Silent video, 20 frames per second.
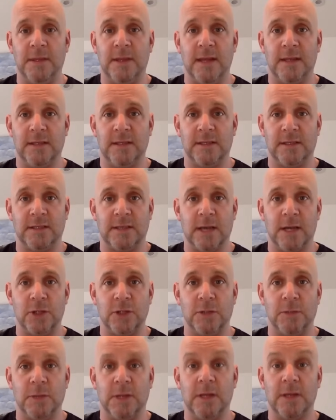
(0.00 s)
in that
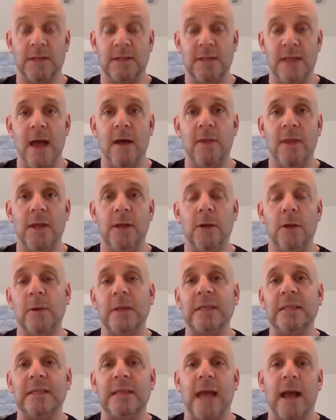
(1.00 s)
discussion because now they know
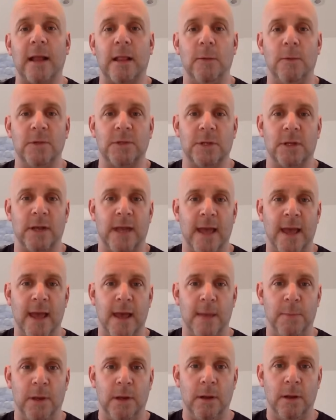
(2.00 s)
exactly what's going to
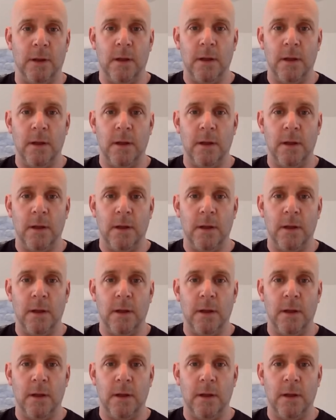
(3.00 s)
happen.